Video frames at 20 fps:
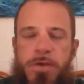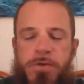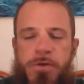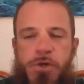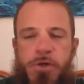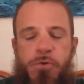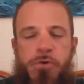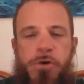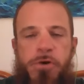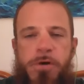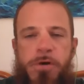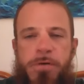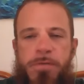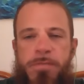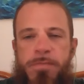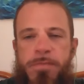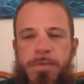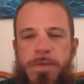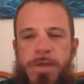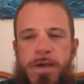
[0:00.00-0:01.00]
Sure.
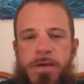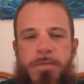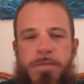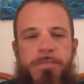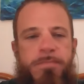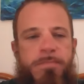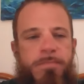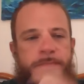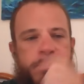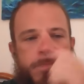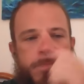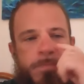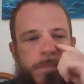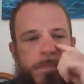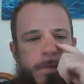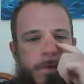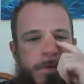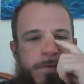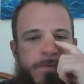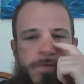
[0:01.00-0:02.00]
Yeah,
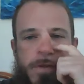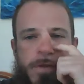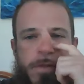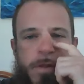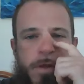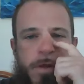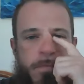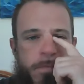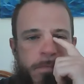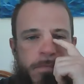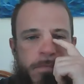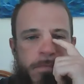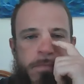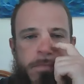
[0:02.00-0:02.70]
you could say that.